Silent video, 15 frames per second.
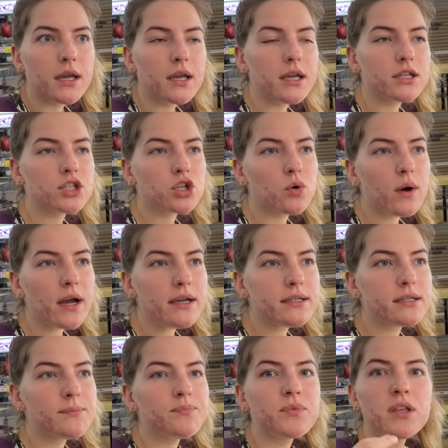It's quite
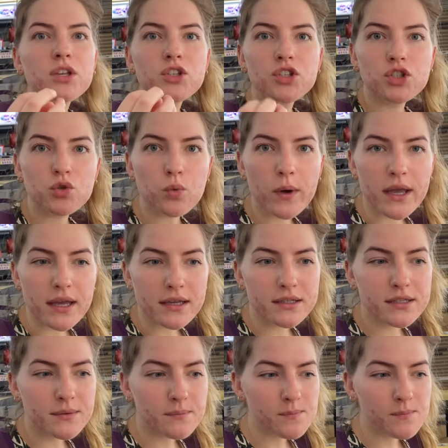sweet,